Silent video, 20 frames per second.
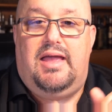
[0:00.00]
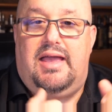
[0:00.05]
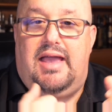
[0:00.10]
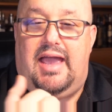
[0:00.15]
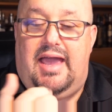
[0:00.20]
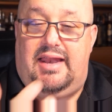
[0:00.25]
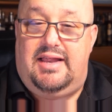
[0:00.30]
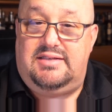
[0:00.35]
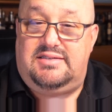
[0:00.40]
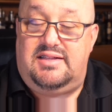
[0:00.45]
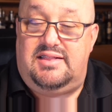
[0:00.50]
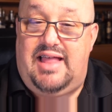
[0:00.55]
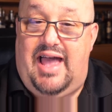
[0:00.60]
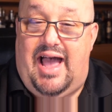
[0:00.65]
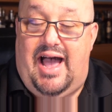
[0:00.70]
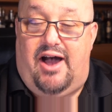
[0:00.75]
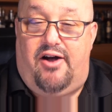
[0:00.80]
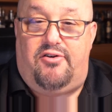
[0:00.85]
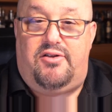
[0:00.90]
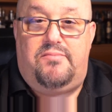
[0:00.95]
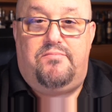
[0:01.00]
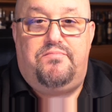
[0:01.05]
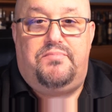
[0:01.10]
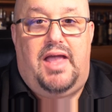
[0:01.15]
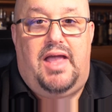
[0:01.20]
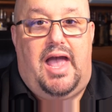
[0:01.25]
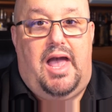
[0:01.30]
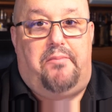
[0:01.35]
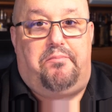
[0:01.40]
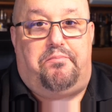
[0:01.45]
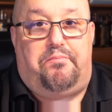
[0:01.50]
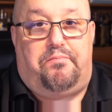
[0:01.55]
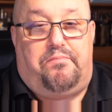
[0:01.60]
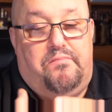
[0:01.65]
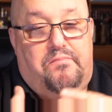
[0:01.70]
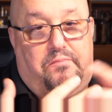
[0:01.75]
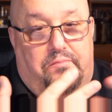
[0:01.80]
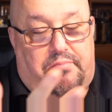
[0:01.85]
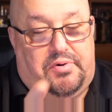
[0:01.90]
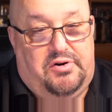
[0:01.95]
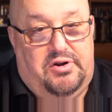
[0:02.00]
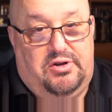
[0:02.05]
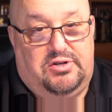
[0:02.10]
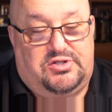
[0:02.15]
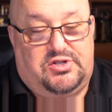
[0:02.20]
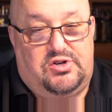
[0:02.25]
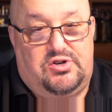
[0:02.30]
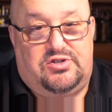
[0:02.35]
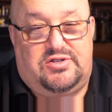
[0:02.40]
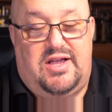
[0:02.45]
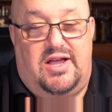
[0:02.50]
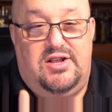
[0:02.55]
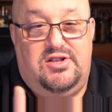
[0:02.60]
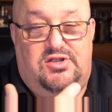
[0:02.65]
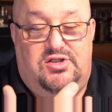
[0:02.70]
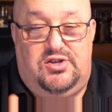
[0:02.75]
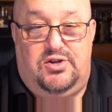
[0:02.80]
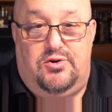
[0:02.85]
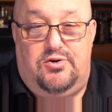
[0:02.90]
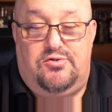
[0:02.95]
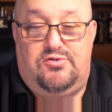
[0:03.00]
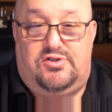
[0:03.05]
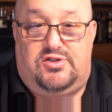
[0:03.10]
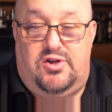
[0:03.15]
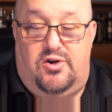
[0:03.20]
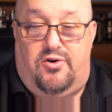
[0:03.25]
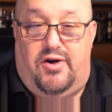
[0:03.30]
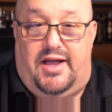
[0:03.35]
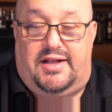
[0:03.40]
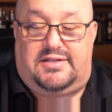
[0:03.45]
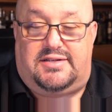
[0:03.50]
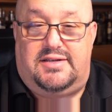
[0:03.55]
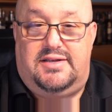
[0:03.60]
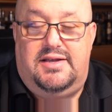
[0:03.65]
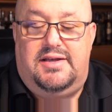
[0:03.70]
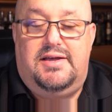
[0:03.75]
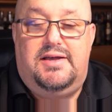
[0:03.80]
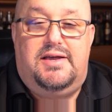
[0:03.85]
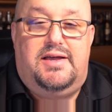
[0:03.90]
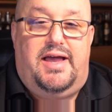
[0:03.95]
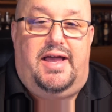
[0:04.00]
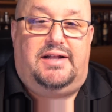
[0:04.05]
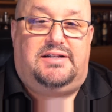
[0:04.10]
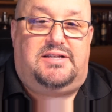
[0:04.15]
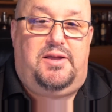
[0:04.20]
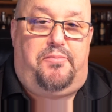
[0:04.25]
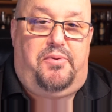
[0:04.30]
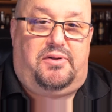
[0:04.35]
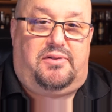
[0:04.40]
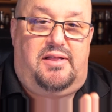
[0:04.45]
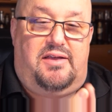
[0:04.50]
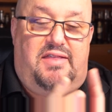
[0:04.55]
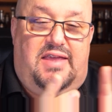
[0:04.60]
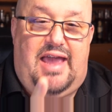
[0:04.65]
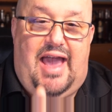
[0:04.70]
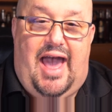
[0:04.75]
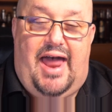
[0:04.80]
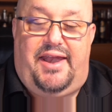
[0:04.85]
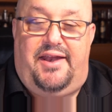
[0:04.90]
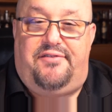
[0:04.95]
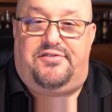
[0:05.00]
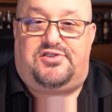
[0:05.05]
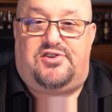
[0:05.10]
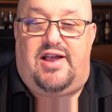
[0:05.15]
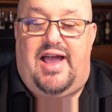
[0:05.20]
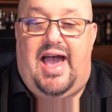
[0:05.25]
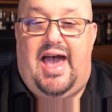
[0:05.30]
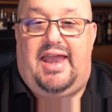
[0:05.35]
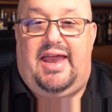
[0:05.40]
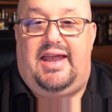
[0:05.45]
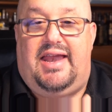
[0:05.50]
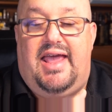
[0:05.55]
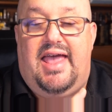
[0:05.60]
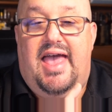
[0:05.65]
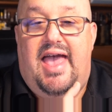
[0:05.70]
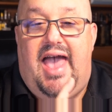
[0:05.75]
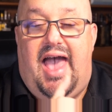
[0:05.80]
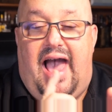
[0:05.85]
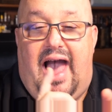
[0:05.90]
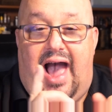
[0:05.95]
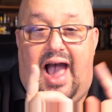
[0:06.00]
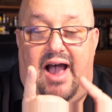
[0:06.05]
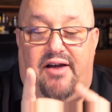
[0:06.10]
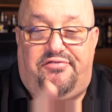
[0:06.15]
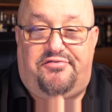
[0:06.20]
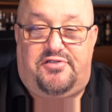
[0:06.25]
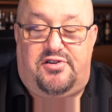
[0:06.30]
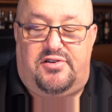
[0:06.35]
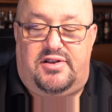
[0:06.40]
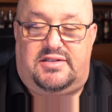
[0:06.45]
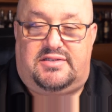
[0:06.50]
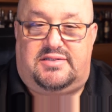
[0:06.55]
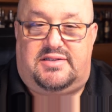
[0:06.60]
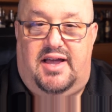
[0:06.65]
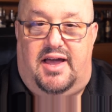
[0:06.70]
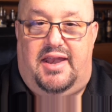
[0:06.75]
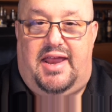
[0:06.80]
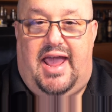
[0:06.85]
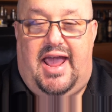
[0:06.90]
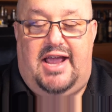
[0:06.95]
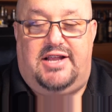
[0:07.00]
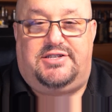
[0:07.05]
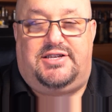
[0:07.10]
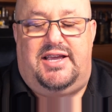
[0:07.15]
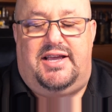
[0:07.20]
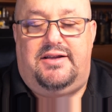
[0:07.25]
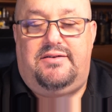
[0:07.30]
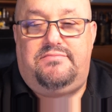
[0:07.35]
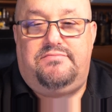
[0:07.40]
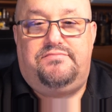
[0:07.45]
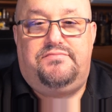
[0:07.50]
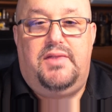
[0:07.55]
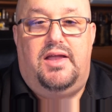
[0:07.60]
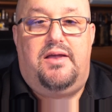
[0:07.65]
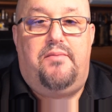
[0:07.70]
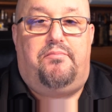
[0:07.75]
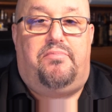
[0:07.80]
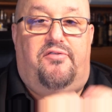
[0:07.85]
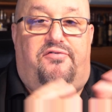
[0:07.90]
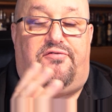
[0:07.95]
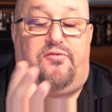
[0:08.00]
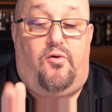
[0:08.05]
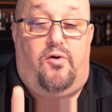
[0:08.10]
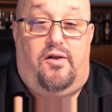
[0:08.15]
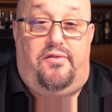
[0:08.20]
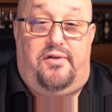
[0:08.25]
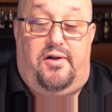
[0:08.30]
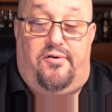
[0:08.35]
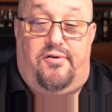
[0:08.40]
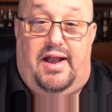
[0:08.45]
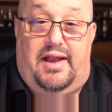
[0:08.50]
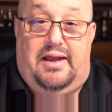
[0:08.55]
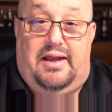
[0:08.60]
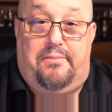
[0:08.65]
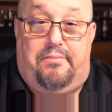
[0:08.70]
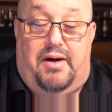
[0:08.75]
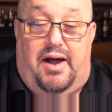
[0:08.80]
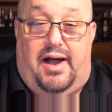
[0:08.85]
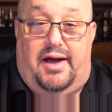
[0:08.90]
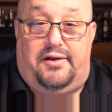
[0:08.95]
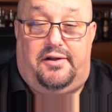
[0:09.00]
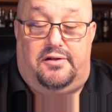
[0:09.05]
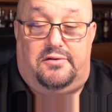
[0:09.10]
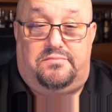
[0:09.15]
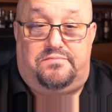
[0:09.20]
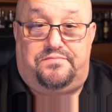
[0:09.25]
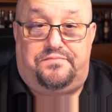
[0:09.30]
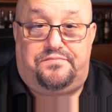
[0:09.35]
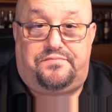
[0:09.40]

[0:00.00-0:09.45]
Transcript: it is allowed, and producers do it. And typically the additives are added after it's done aging, before they're ready to bottle.